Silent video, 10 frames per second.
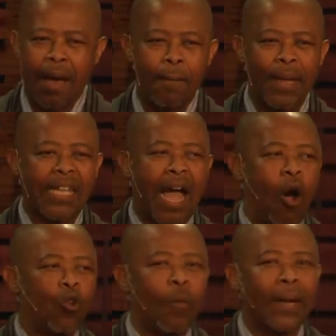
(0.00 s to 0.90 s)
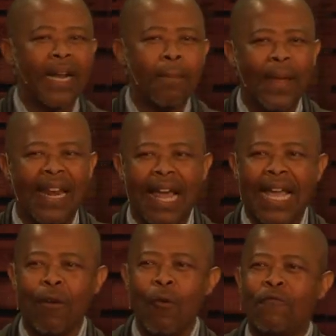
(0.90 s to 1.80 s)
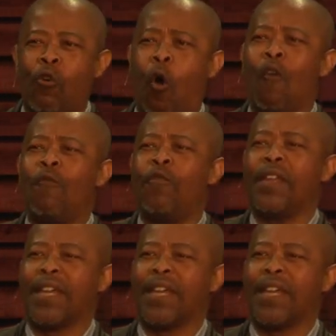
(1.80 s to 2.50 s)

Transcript: But out of a with confidence,